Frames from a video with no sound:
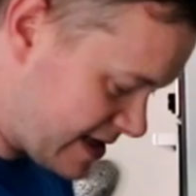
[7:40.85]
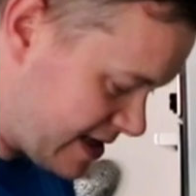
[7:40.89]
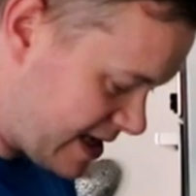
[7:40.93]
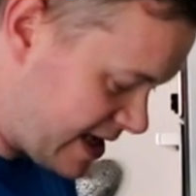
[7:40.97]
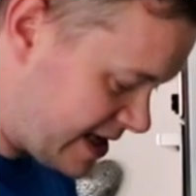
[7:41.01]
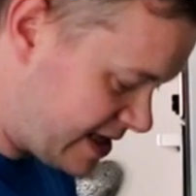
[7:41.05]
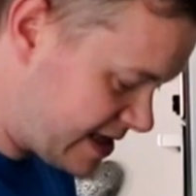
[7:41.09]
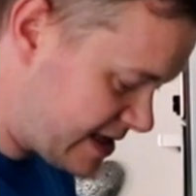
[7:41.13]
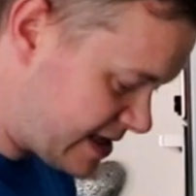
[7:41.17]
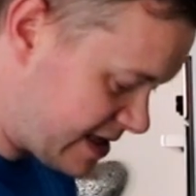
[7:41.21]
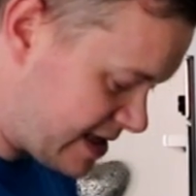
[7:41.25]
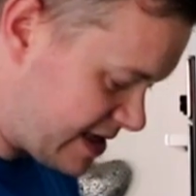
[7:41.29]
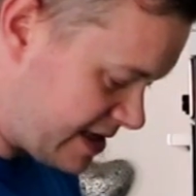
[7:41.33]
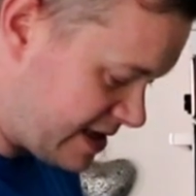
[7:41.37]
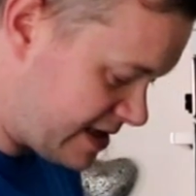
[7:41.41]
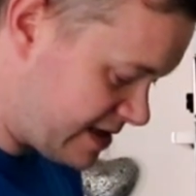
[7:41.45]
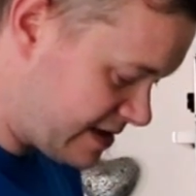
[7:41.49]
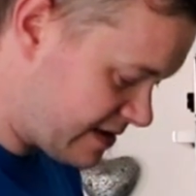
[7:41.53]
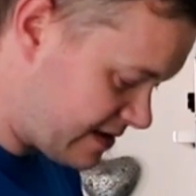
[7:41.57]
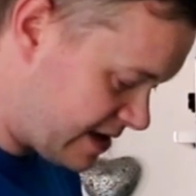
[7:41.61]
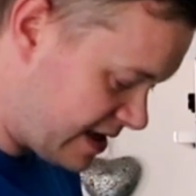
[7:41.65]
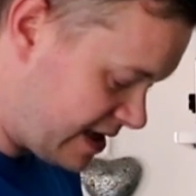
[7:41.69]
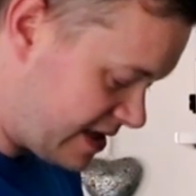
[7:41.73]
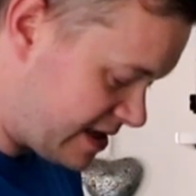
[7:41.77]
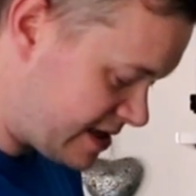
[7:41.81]
into
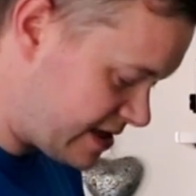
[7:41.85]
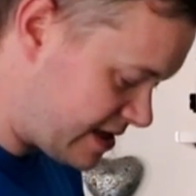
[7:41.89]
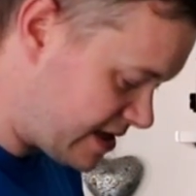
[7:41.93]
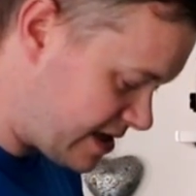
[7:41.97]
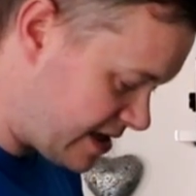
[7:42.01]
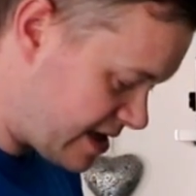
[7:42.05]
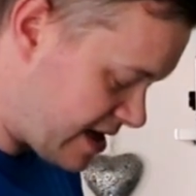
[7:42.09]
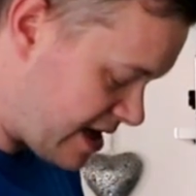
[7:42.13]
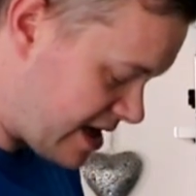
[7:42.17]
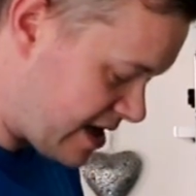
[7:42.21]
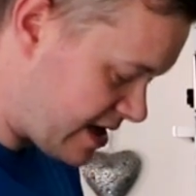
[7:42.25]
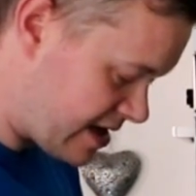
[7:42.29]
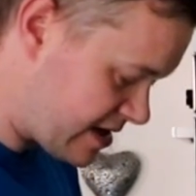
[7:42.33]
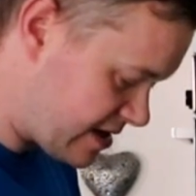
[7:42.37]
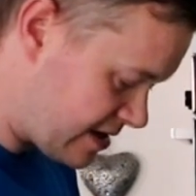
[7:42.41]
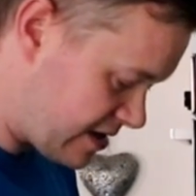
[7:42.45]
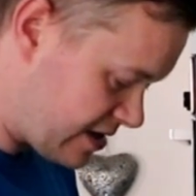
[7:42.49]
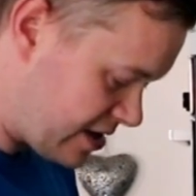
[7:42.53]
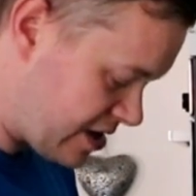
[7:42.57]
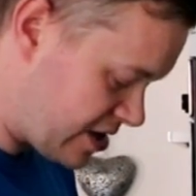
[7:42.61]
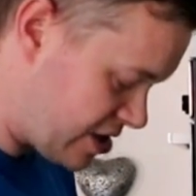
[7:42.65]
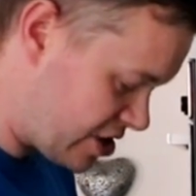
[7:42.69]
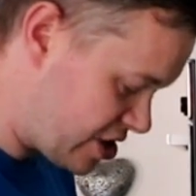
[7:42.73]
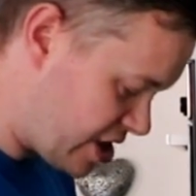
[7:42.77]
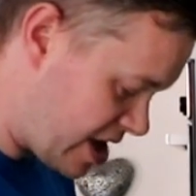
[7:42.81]
the
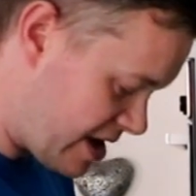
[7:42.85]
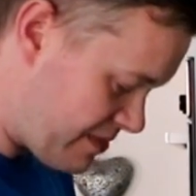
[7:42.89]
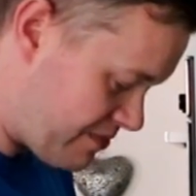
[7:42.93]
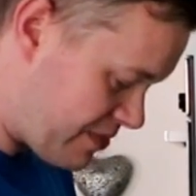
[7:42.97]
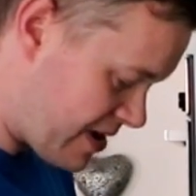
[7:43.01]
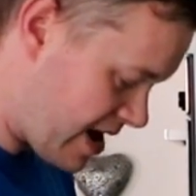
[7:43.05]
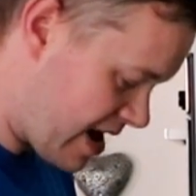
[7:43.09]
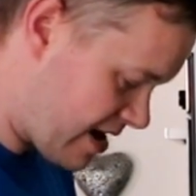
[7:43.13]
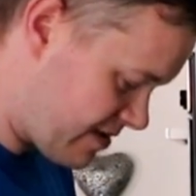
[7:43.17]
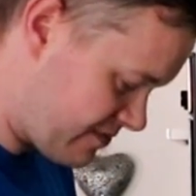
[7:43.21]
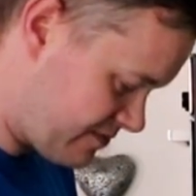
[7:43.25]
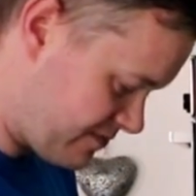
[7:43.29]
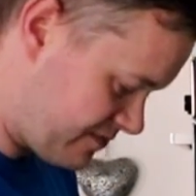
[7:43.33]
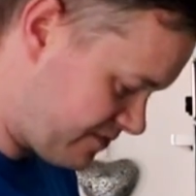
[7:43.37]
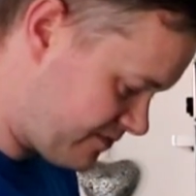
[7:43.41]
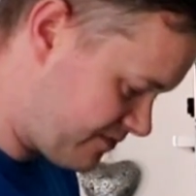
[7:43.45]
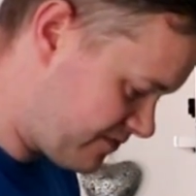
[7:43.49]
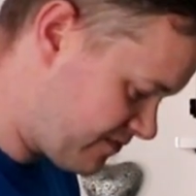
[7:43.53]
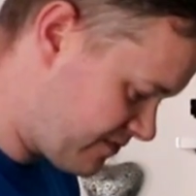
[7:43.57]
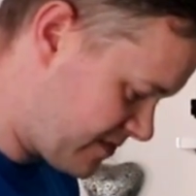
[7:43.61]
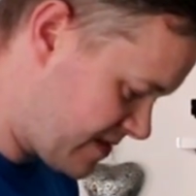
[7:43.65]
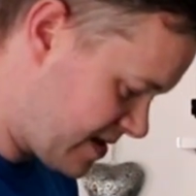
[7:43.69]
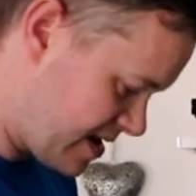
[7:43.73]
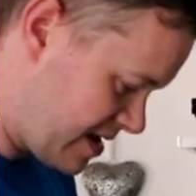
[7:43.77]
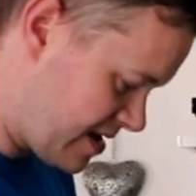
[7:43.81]
chip pan.
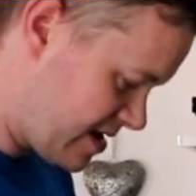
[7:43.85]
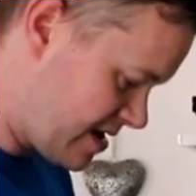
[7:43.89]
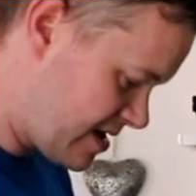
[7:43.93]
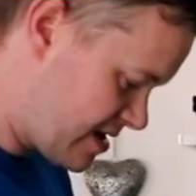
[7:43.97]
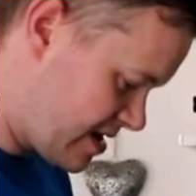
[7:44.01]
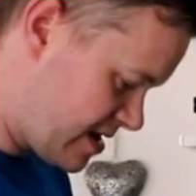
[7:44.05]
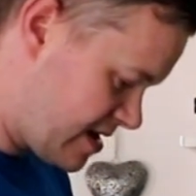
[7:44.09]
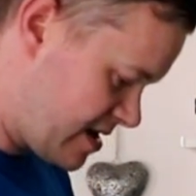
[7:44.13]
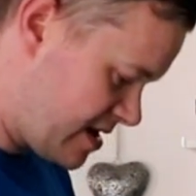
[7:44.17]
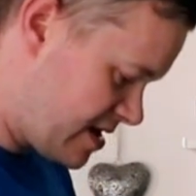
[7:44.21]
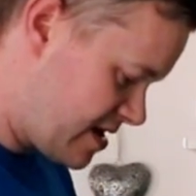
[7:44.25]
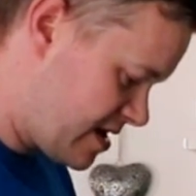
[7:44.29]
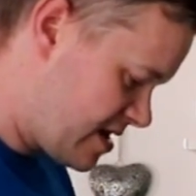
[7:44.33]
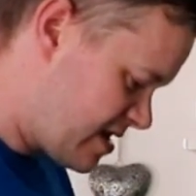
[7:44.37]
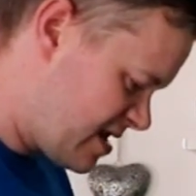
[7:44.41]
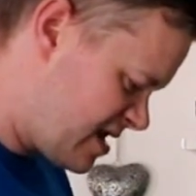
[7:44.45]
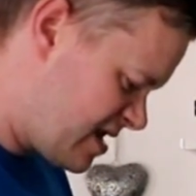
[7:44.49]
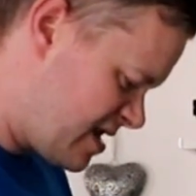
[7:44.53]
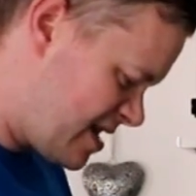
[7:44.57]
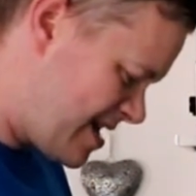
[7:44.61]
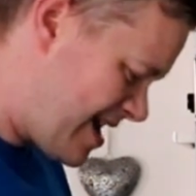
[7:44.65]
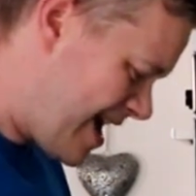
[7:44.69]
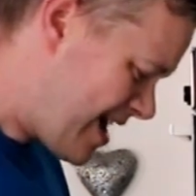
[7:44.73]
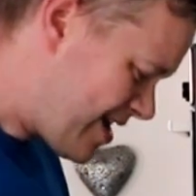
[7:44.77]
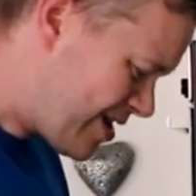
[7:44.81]

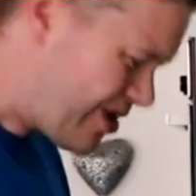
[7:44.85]
I